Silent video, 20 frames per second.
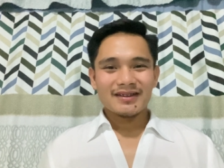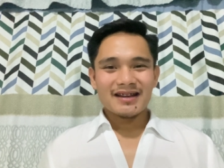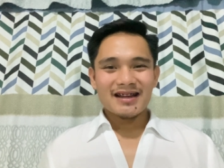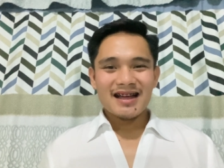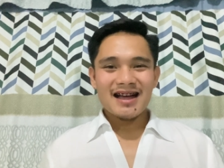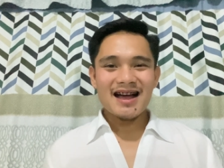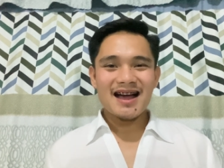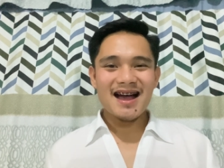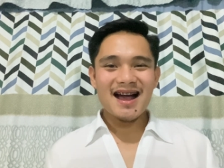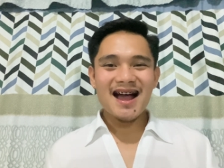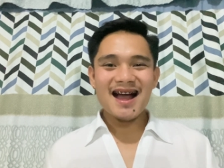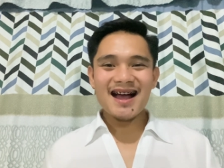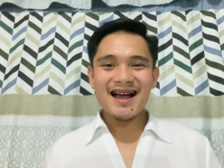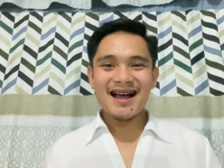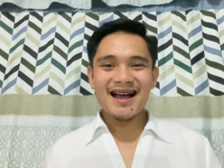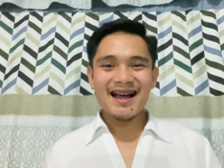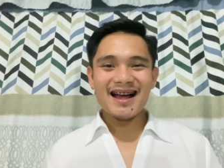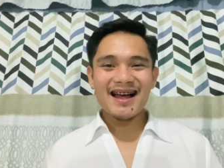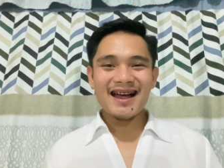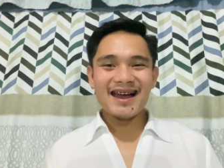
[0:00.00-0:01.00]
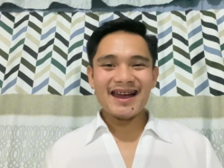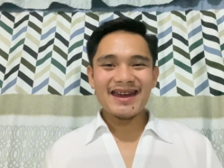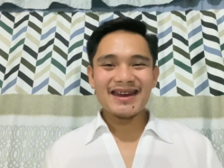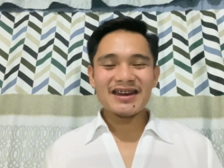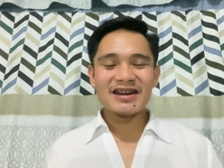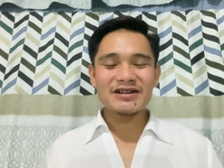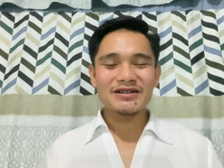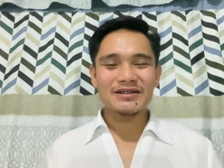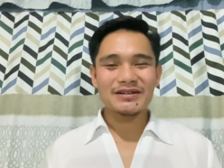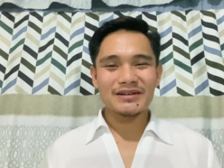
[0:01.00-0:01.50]
Hi,
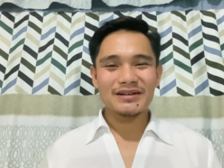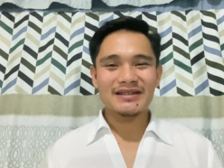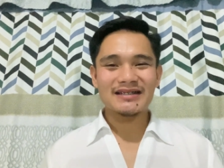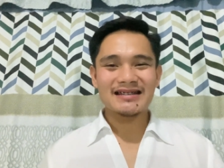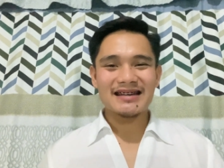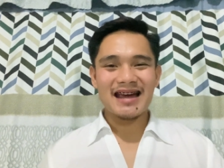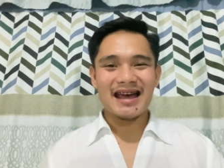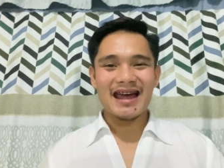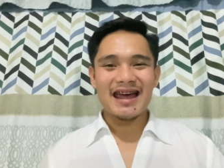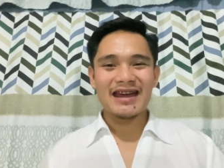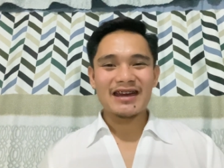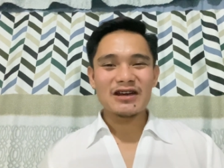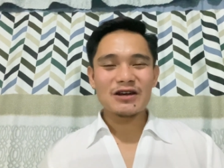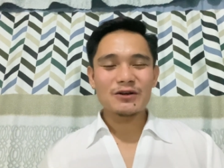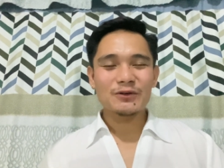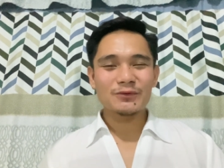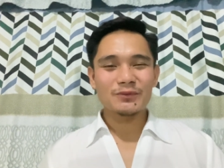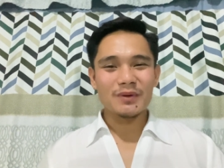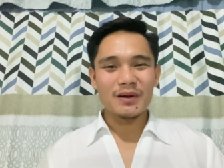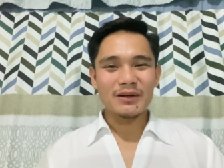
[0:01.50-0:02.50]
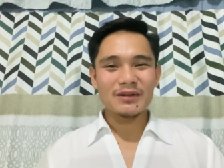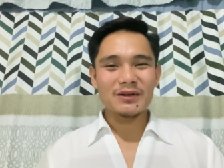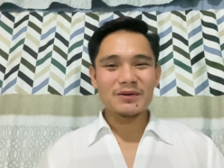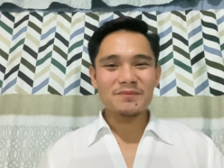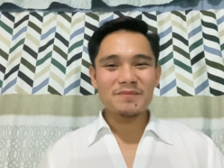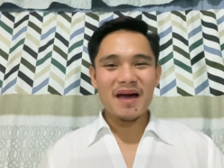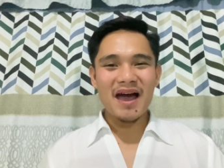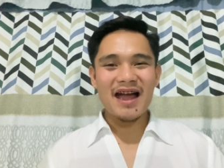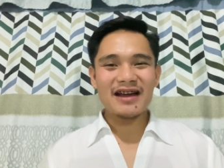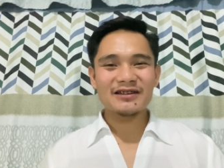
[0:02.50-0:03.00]
good day. Welcome
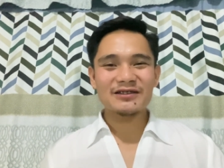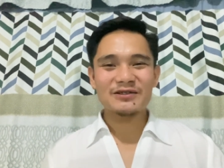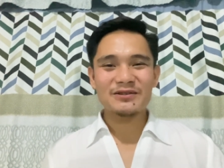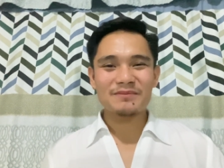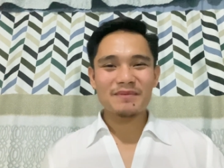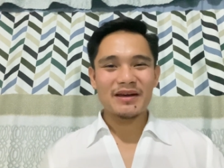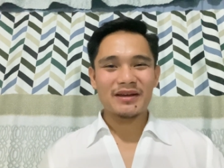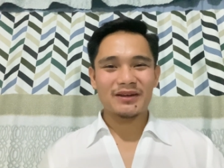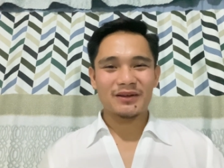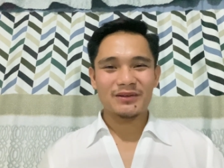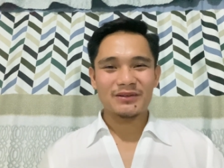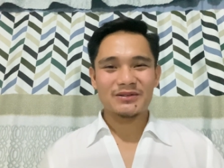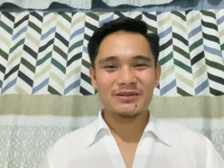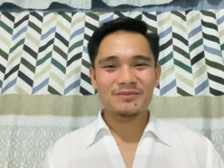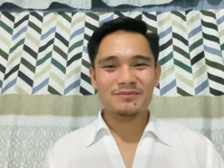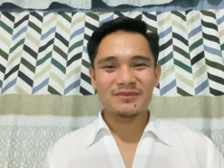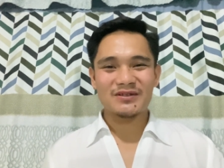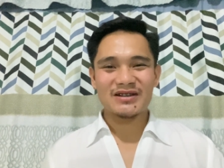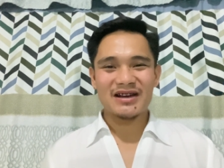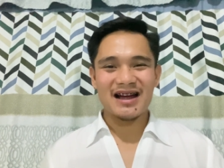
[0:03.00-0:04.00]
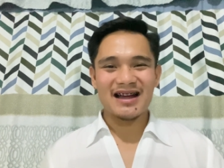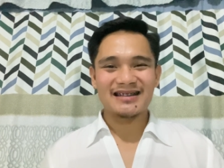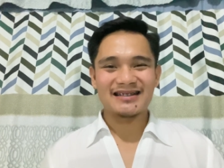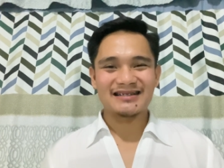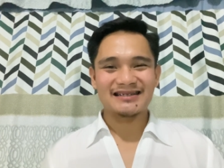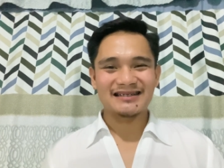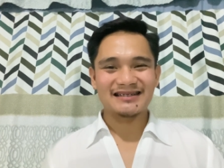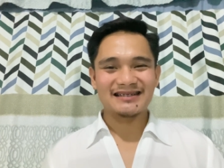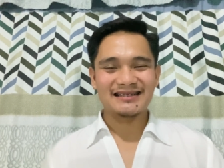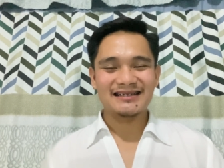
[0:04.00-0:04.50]
back to my YouTube
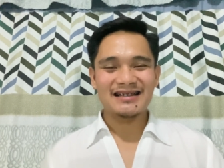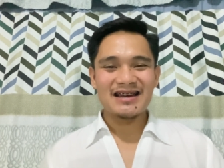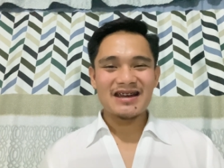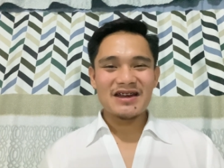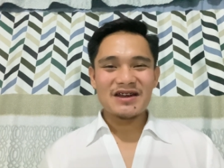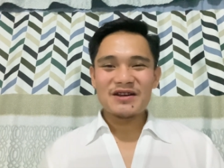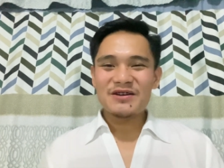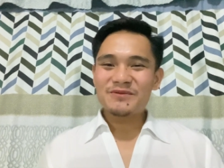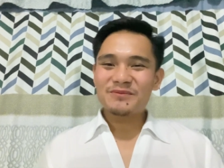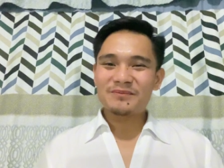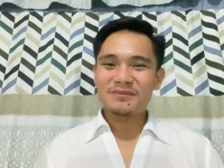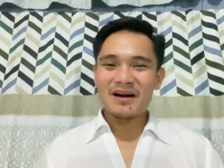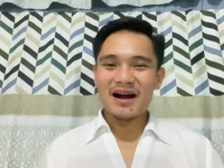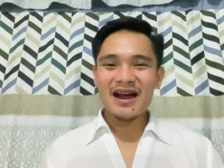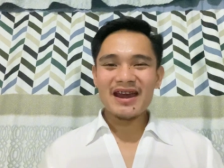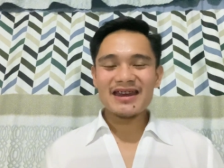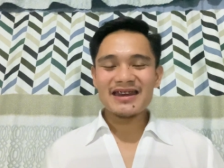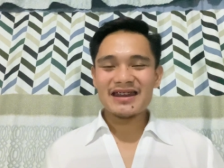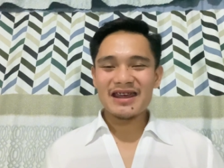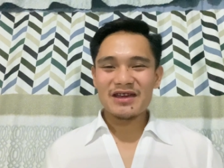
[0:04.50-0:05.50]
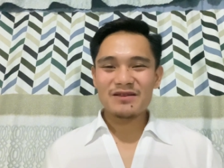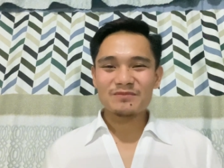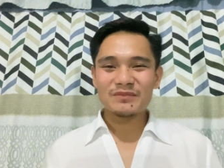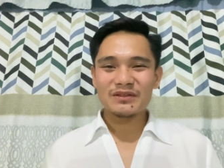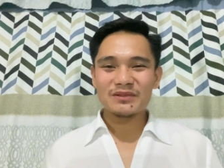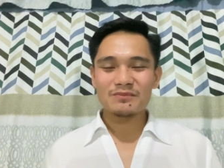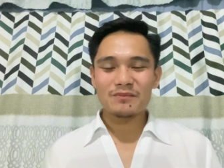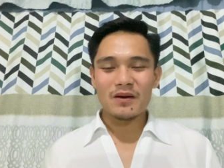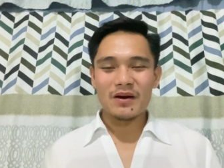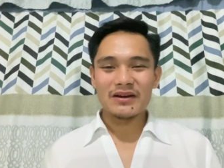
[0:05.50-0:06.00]
channel. My name is
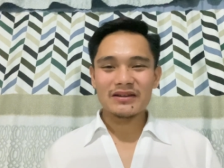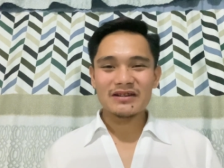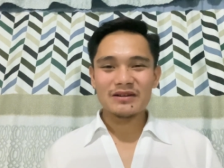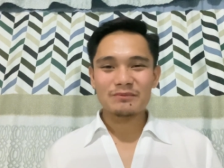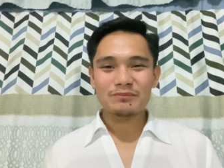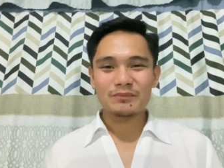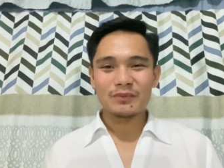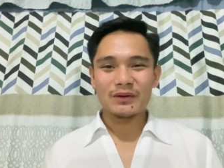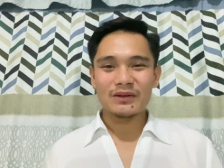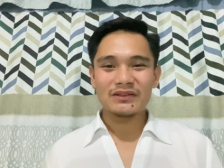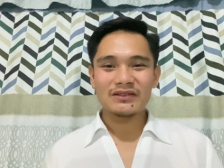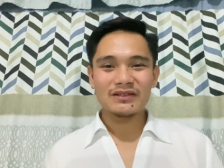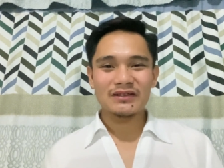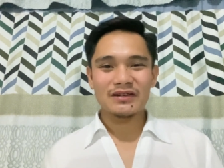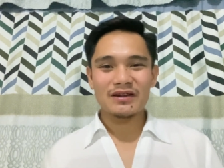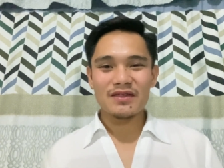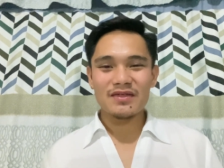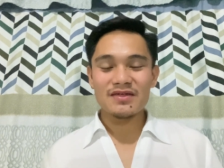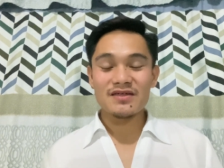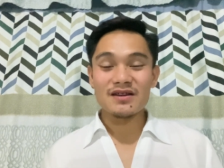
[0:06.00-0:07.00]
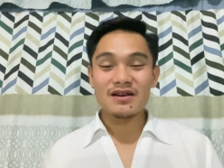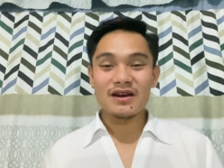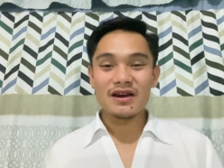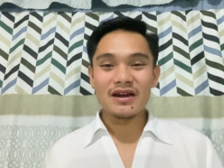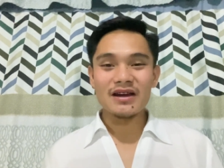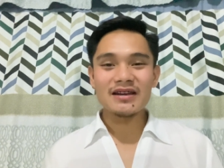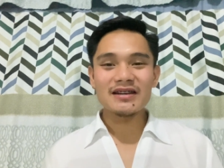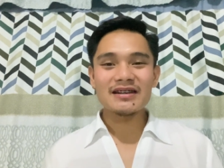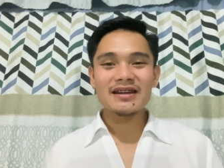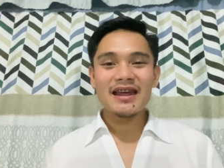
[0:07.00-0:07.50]
Martin Ponce
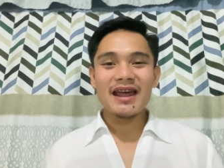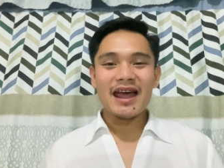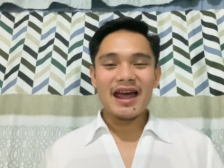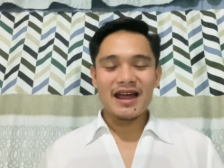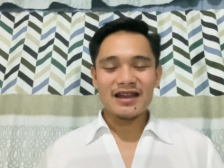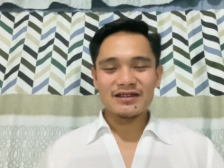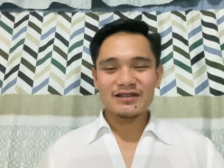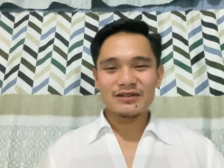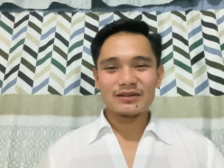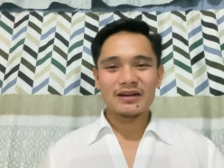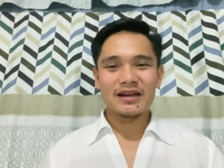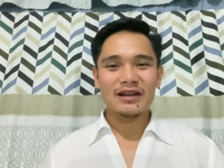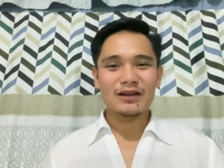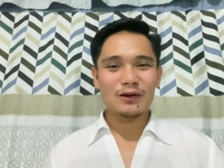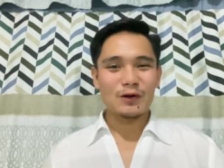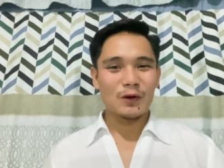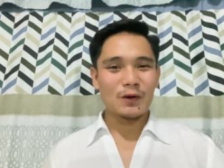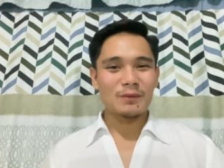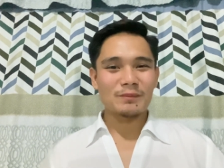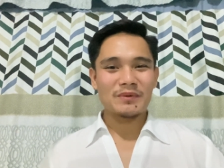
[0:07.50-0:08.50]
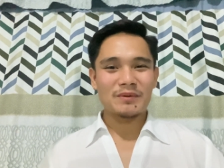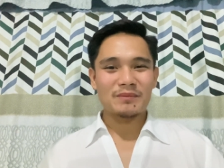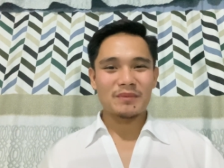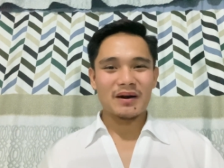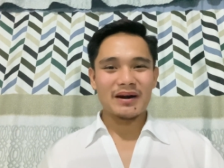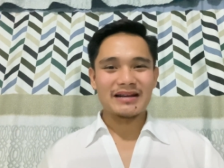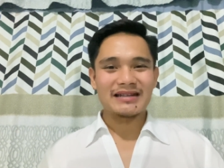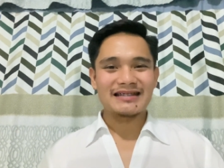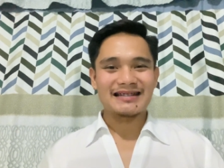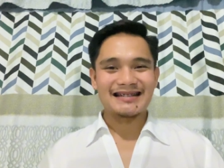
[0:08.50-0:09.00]
III, and you can call me
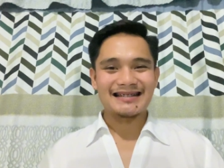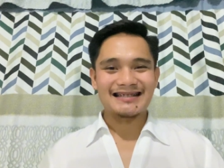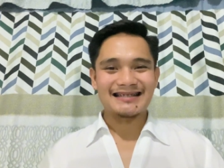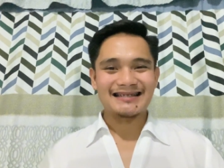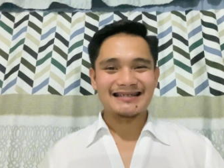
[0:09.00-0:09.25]
Martin.